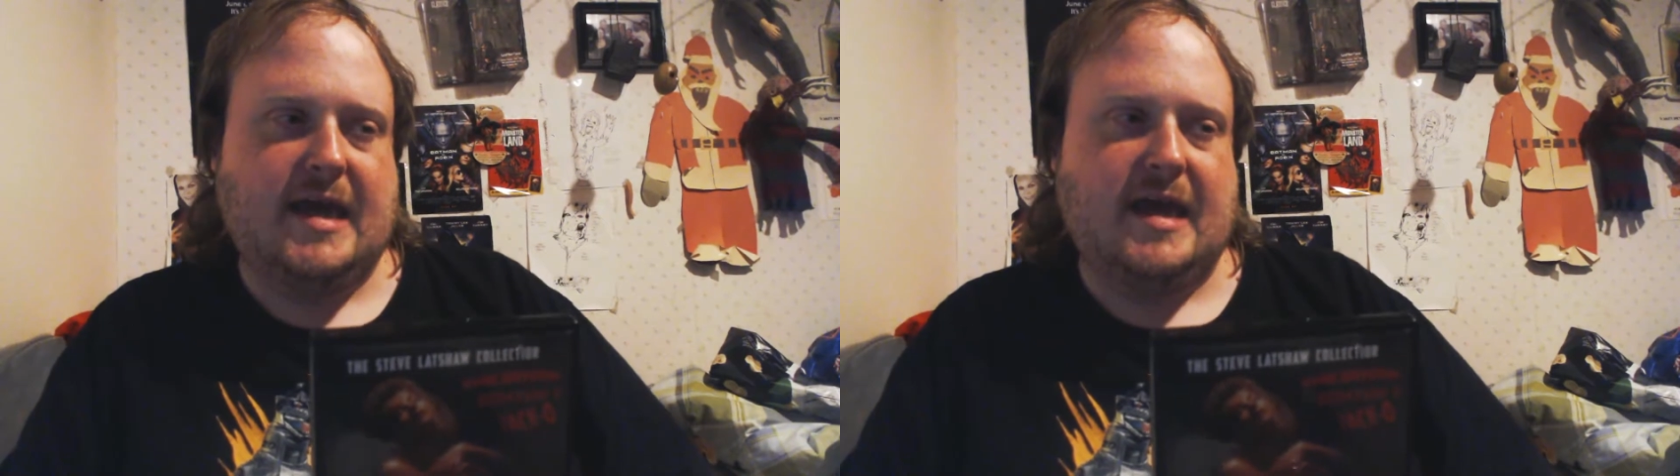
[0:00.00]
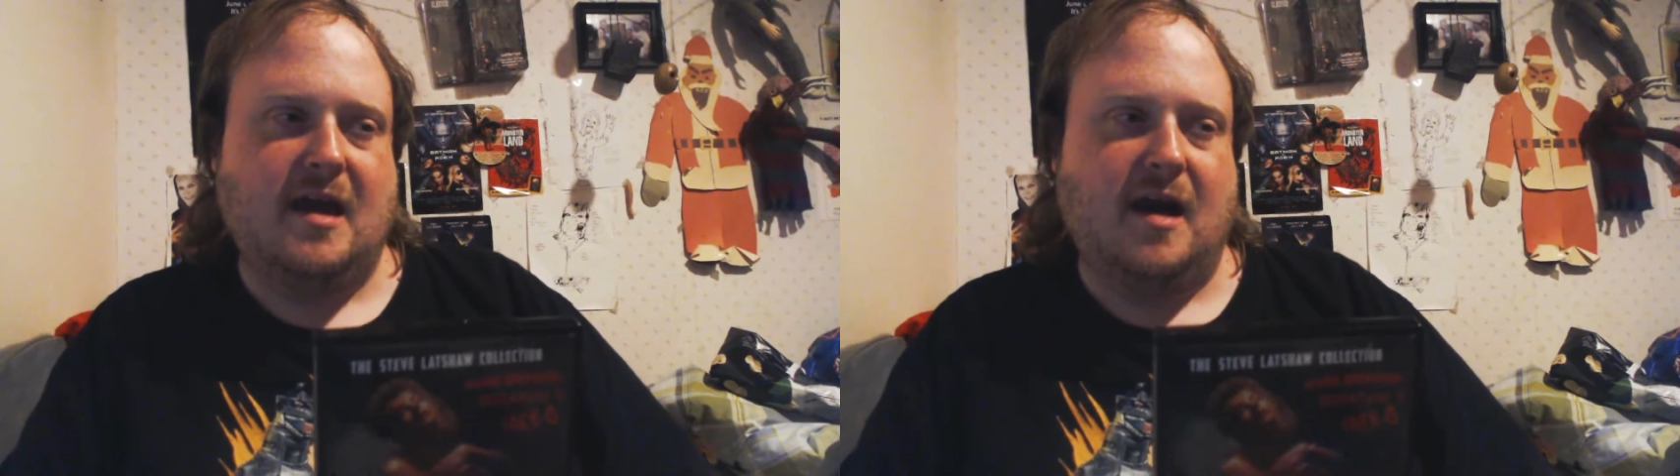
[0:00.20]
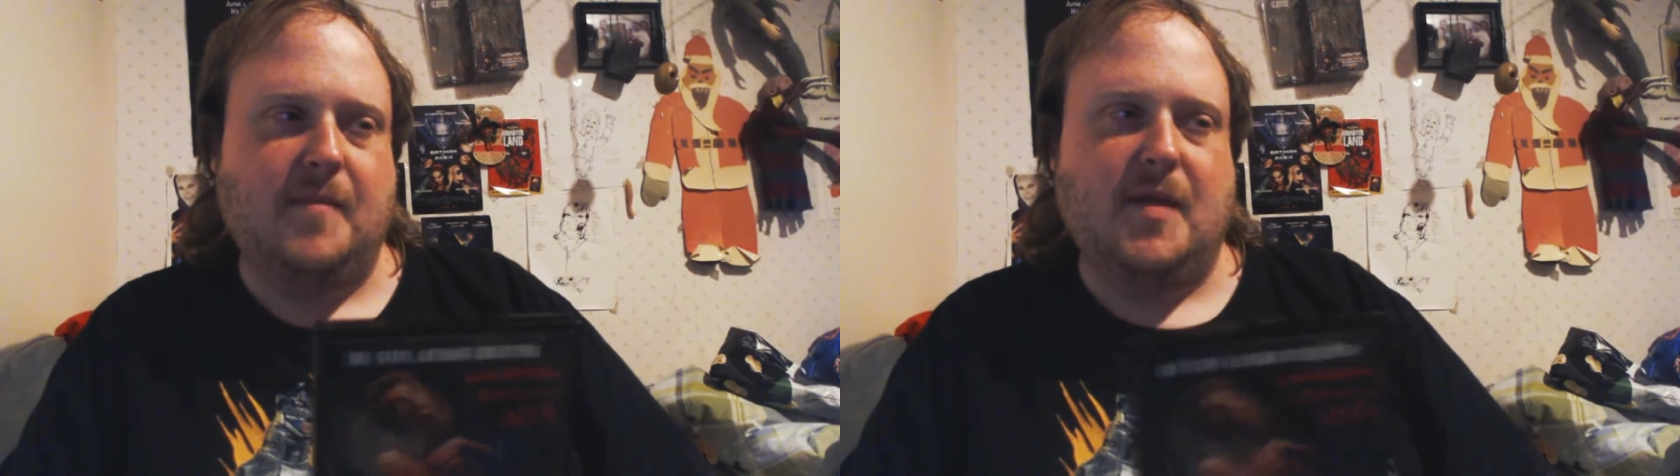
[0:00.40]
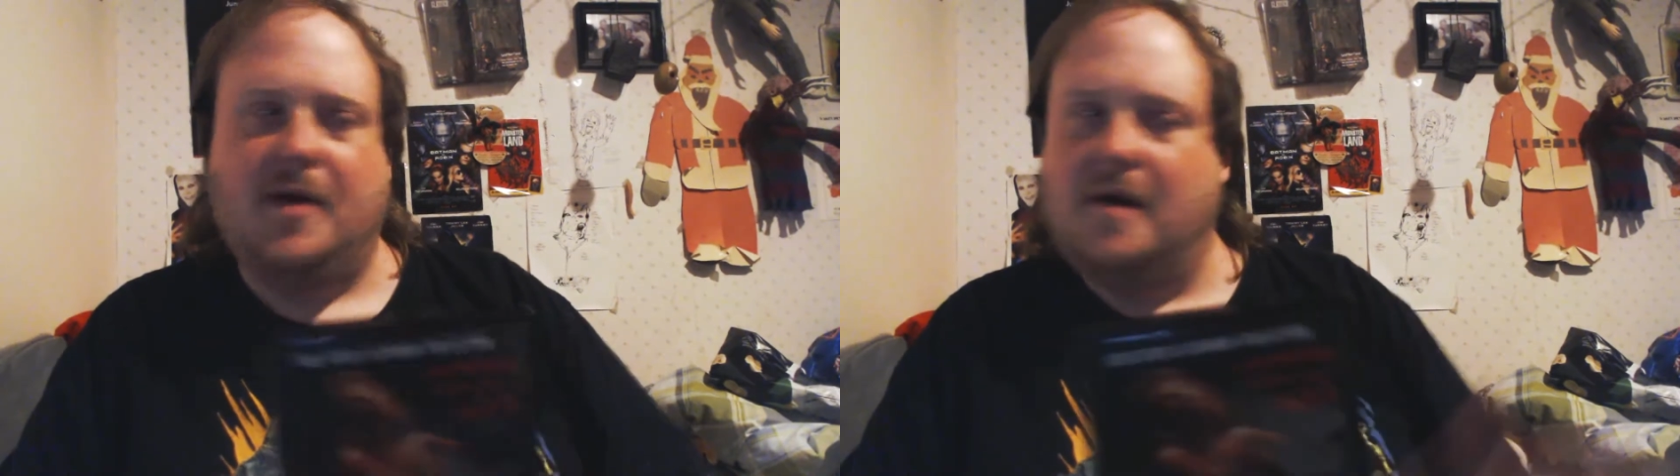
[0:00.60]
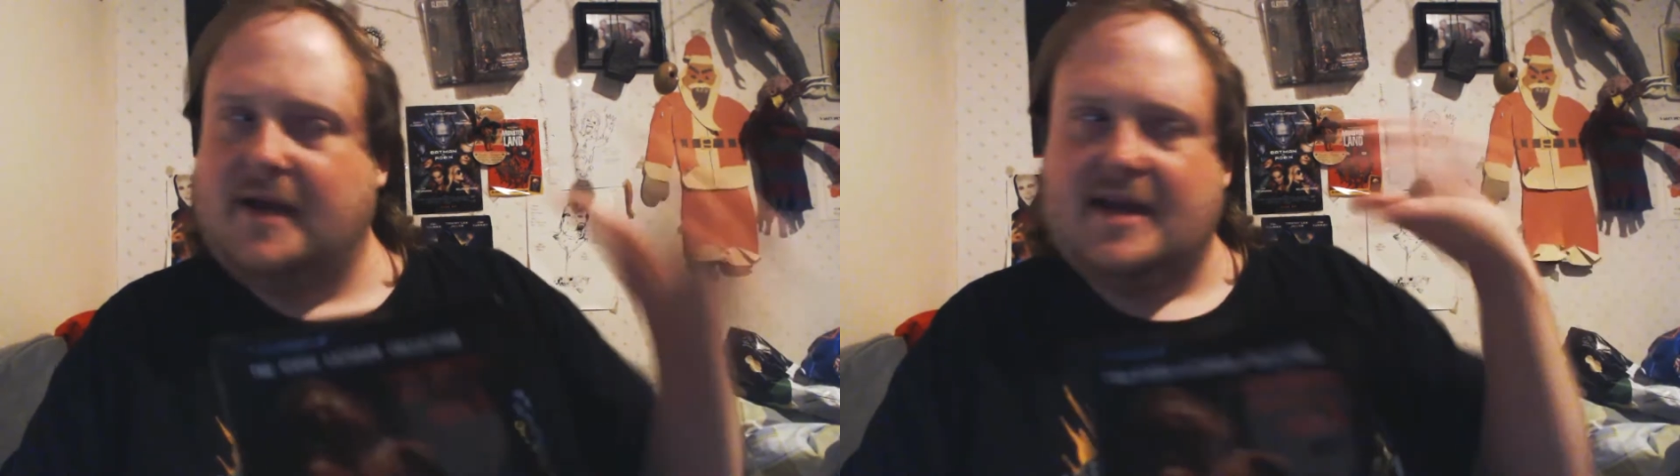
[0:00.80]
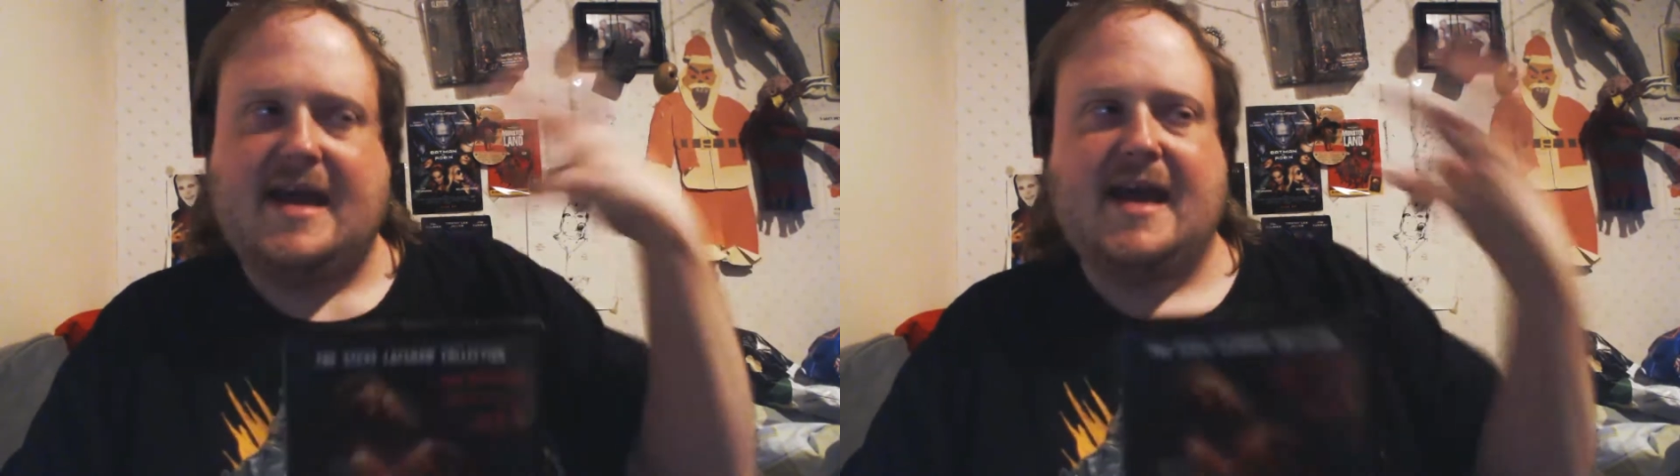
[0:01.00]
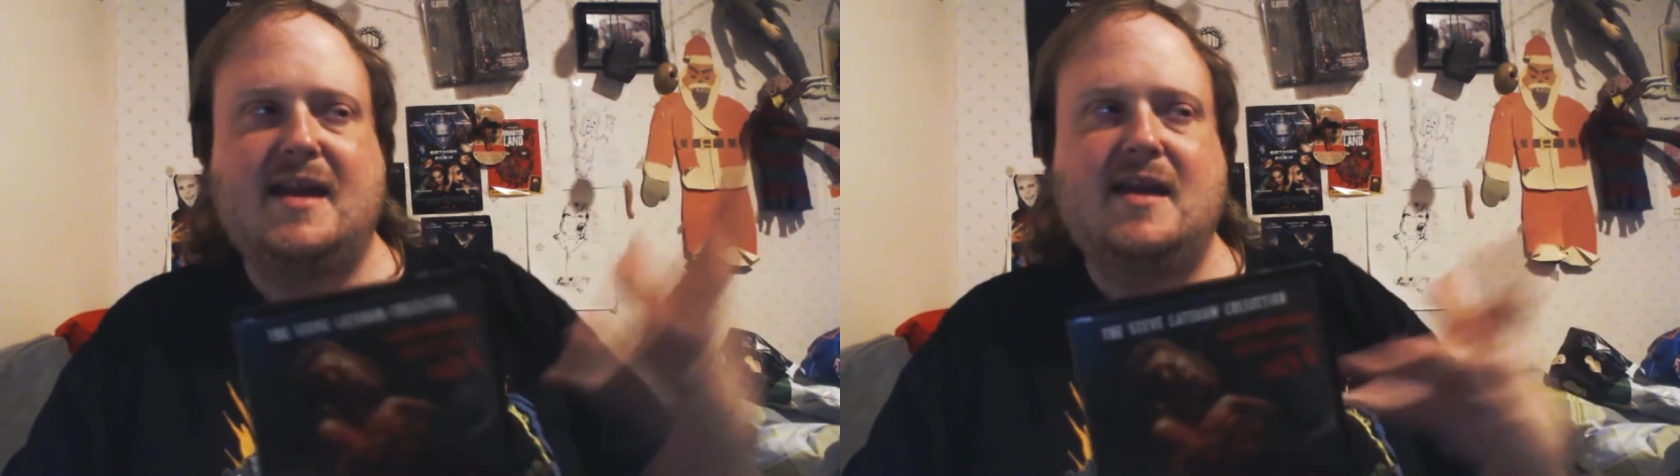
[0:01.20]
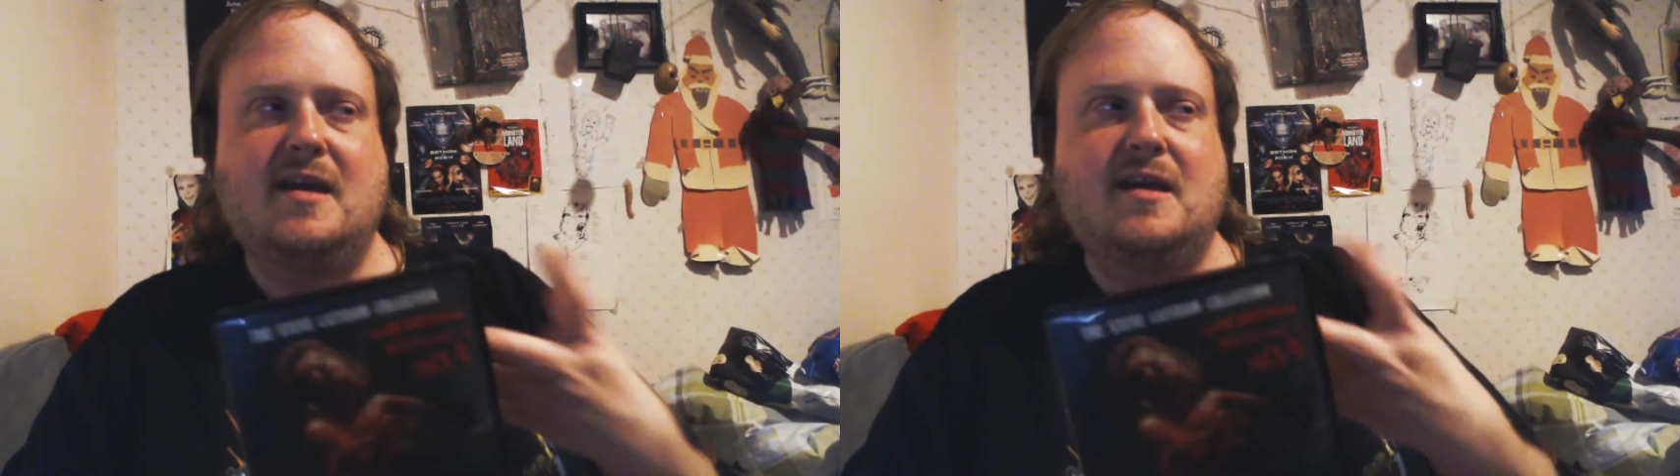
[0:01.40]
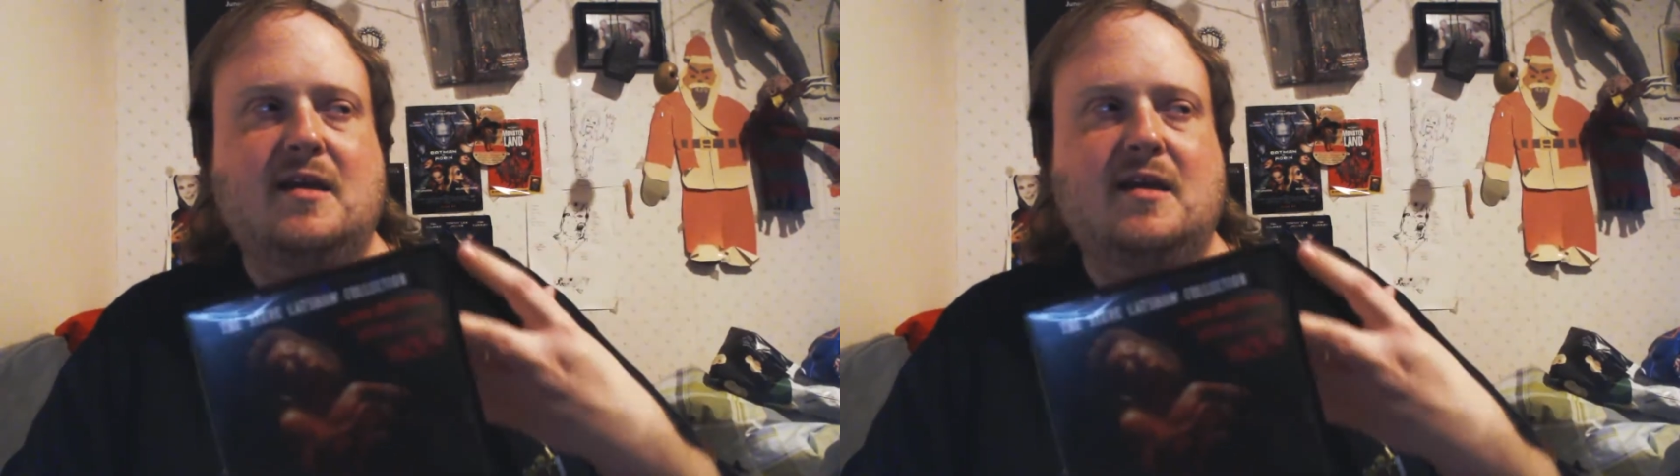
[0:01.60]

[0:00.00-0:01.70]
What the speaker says: The pumpkin head,